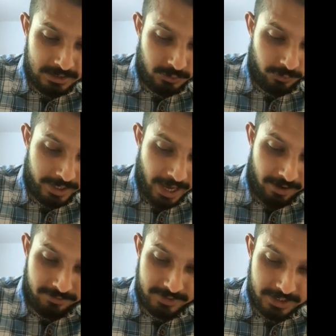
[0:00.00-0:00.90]
So we
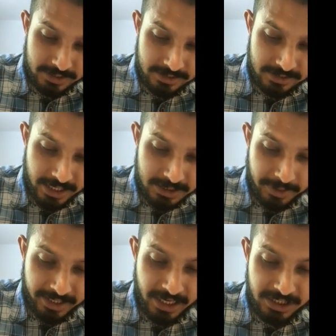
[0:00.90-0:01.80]
have this
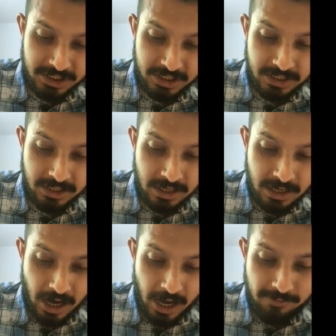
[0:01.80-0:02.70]
expectation
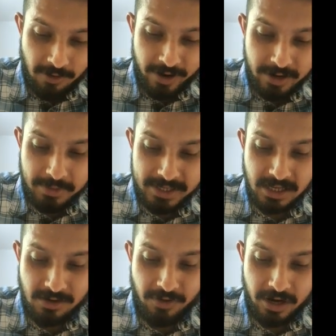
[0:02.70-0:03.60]
alpha 1 plus
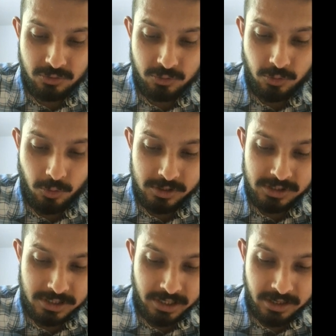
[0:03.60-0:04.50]
alpha 2 whole
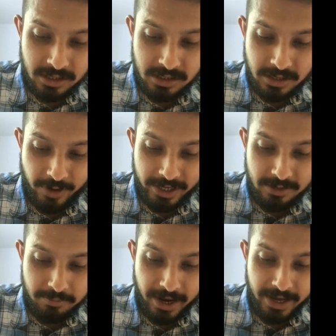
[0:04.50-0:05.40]
square
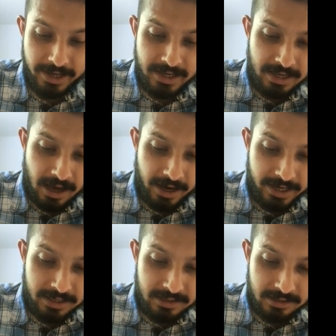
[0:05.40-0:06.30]
divided by,
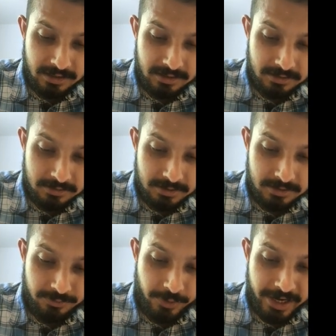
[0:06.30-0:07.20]
again, the
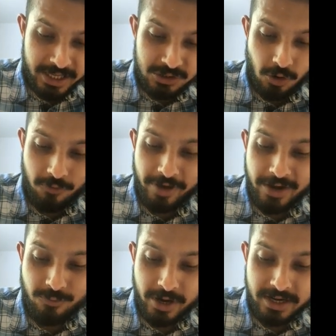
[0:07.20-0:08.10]
variance of
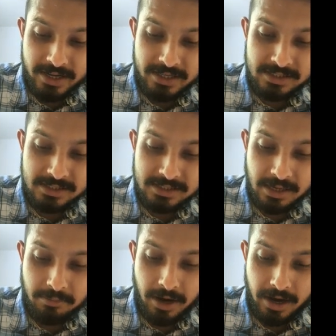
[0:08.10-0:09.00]
n1 is
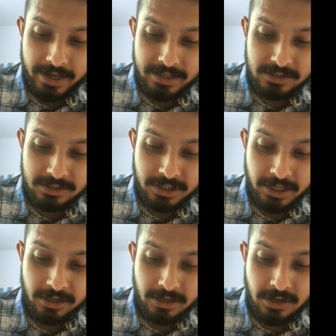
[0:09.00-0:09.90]
sigma n
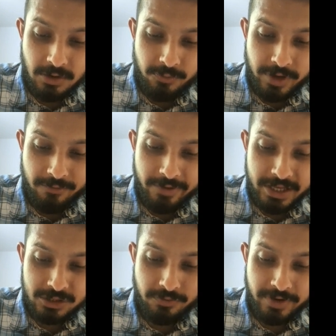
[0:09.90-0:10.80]
square. We have
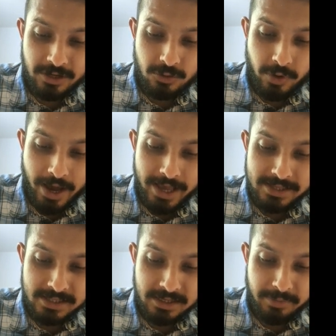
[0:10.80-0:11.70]
variance of n2
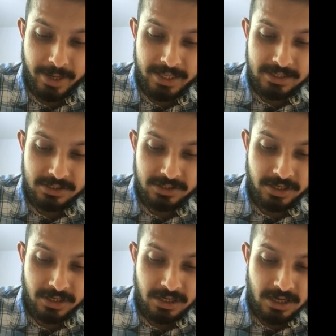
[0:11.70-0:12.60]
as sigma n
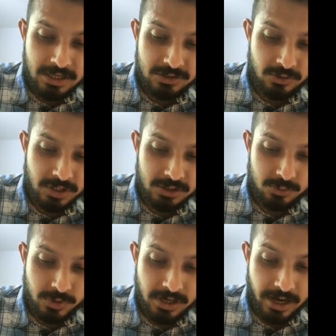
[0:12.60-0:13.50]
square. So
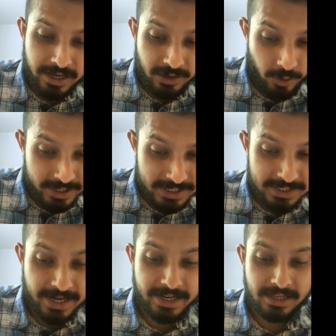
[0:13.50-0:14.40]
this will, again, noise is
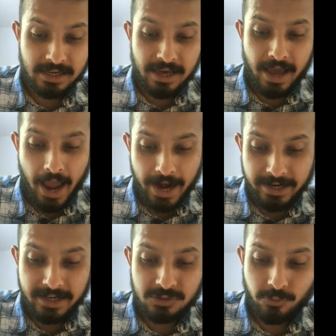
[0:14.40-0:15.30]
getting
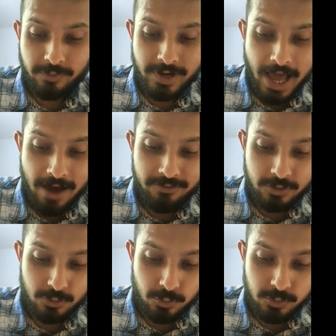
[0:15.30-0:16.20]
added, so we will have
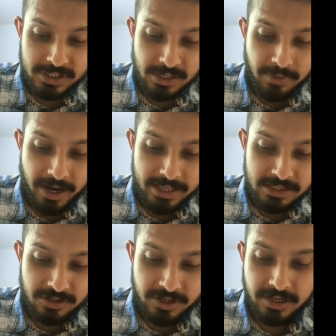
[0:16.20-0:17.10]
2 sigma n
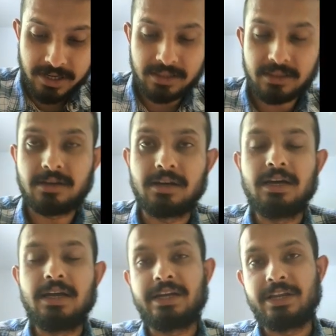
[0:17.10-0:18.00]
square in the
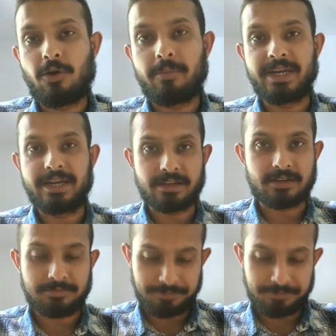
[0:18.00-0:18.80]
denominator.